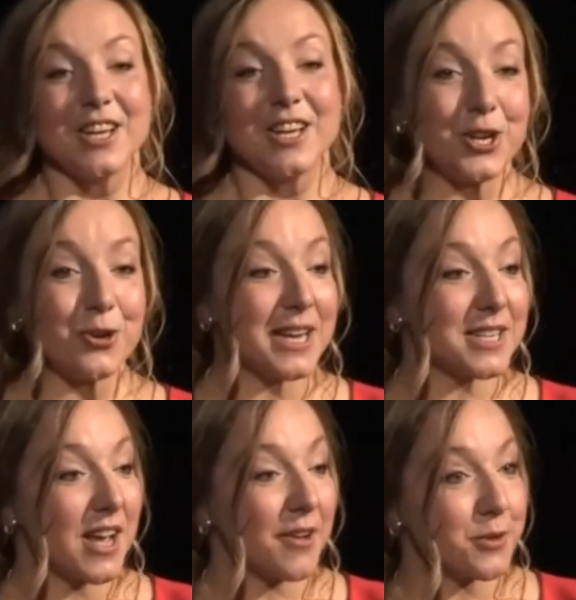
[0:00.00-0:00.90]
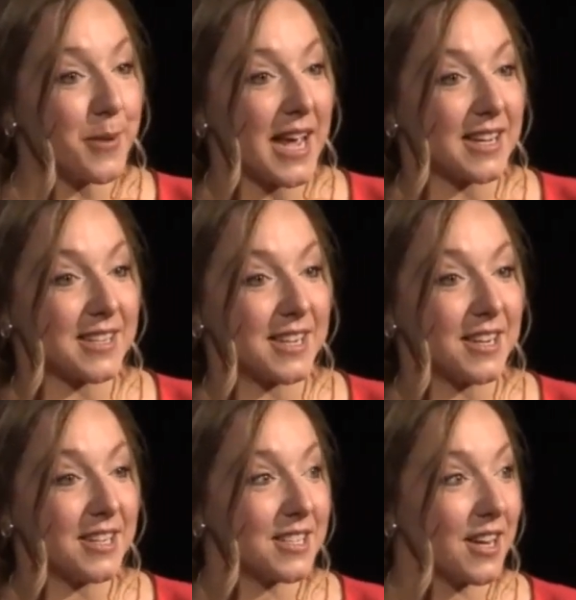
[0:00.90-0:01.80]
2 years after my
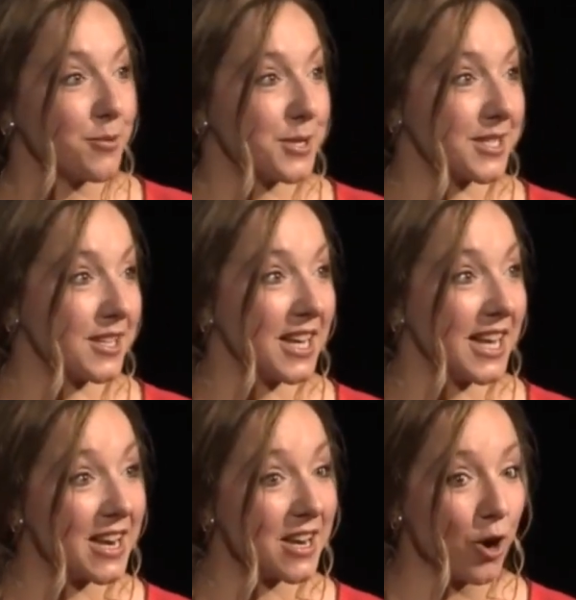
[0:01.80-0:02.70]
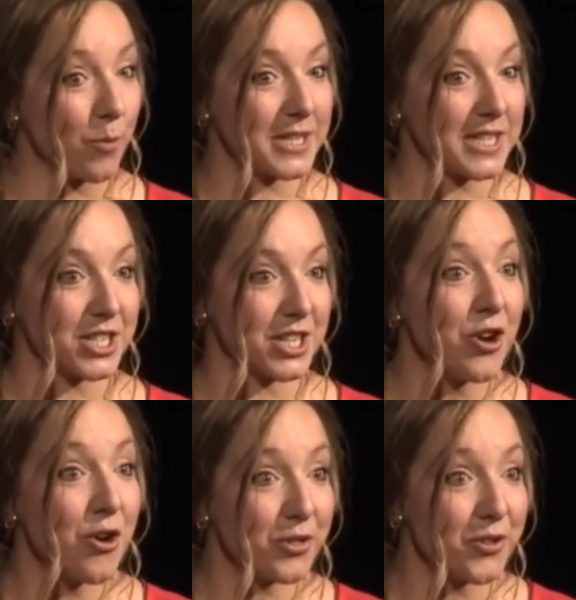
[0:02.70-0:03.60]
accident, I was in a competition
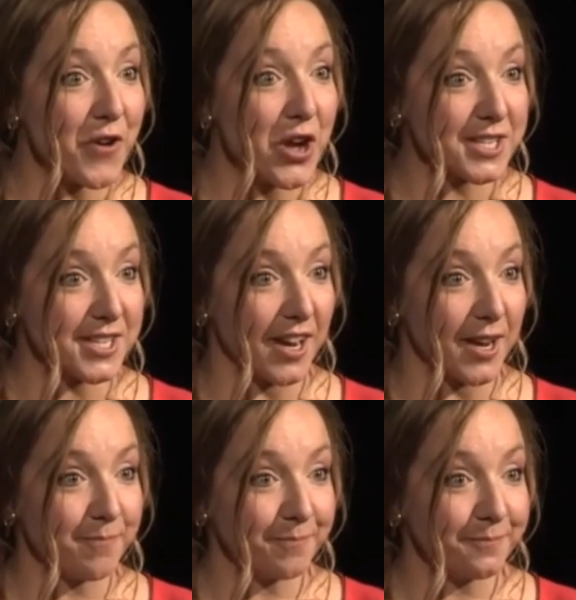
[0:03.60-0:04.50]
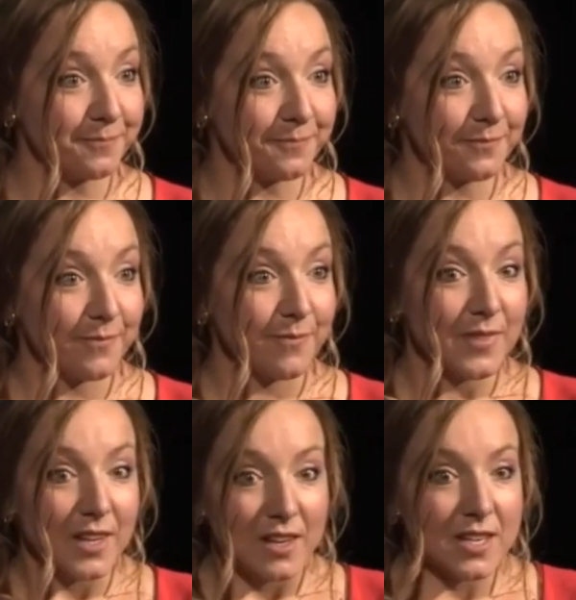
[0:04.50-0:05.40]
for the first time,
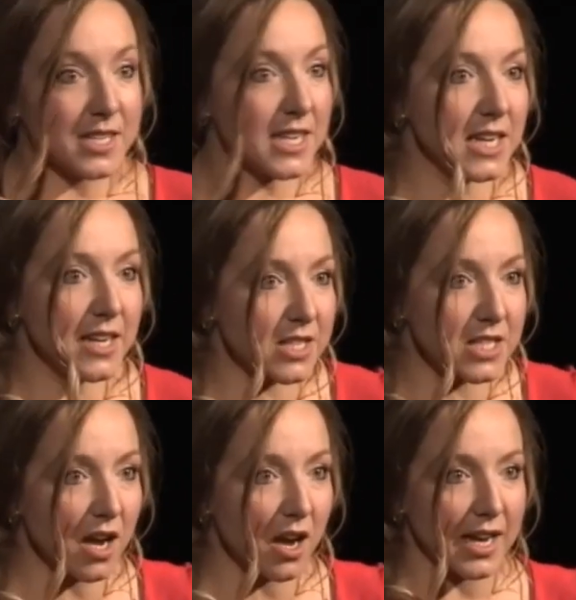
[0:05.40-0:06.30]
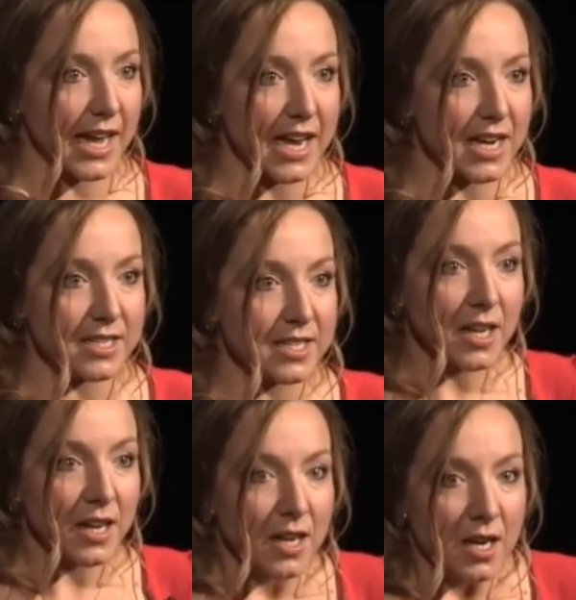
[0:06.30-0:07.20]
sitting in the start gate,
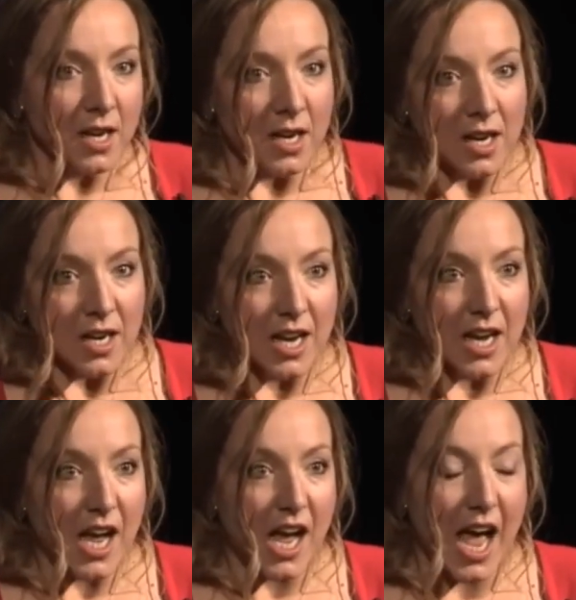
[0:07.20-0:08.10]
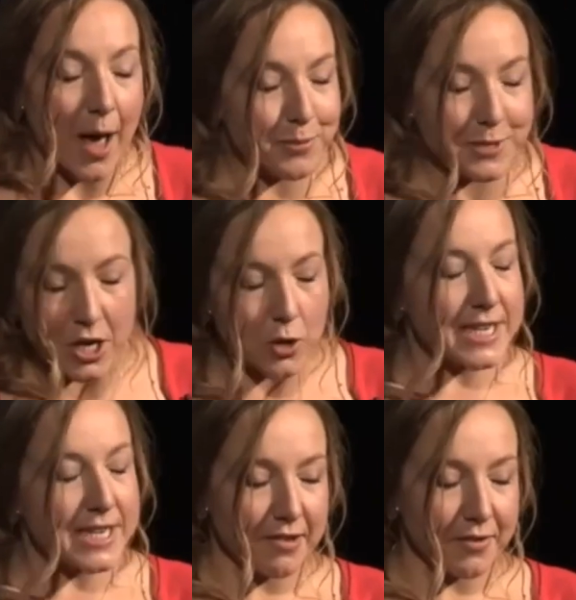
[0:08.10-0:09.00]
absolutely
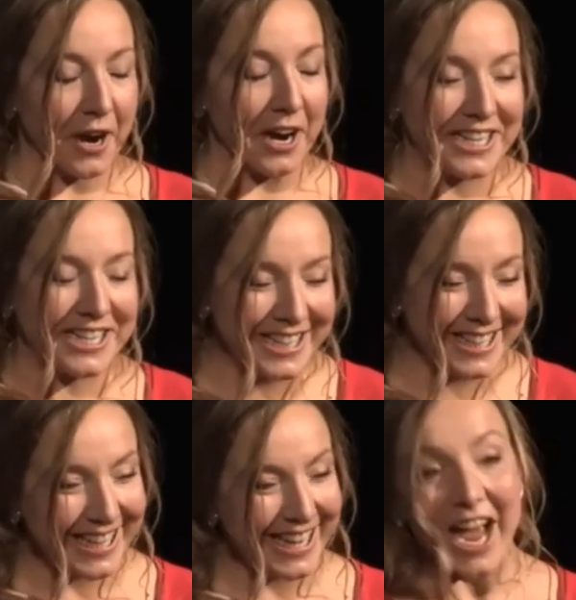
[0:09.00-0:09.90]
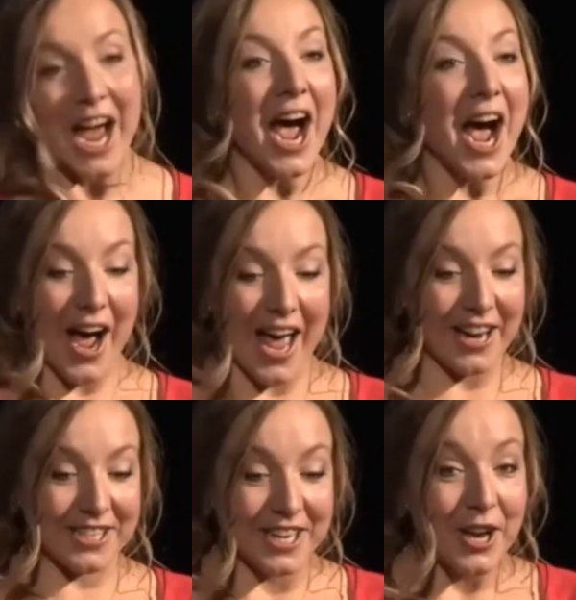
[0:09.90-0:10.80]
terrified. I
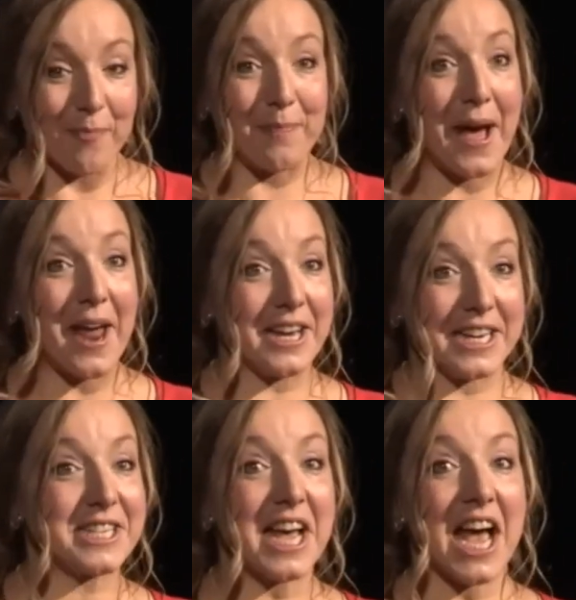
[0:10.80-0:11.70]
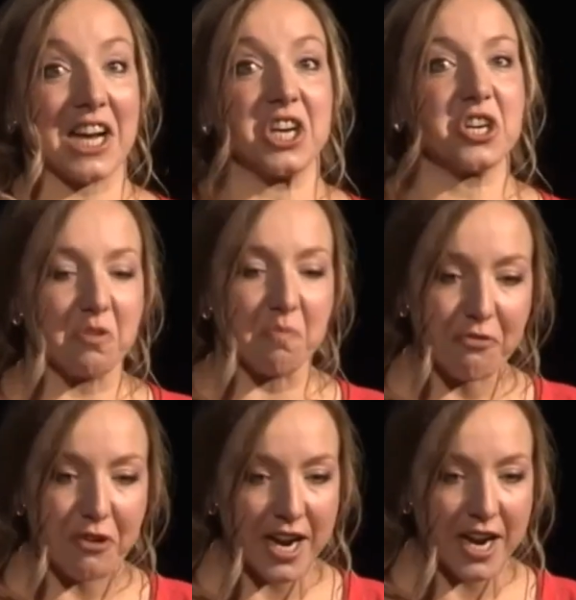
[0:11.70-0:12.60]
had a panic attack, I couldn't
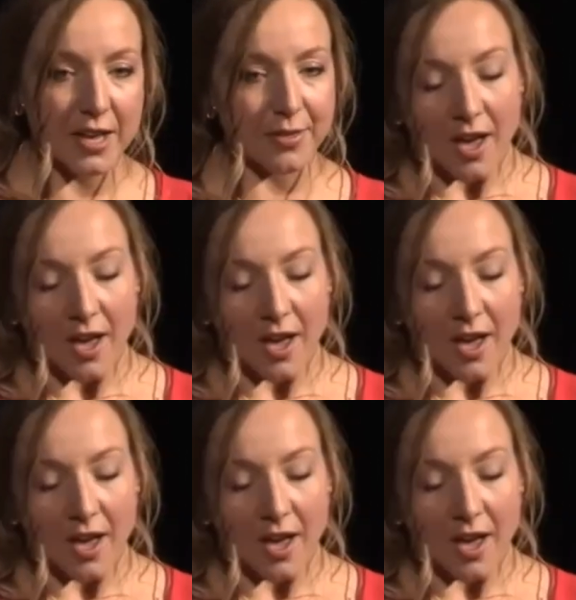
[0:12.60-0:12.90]
breathe.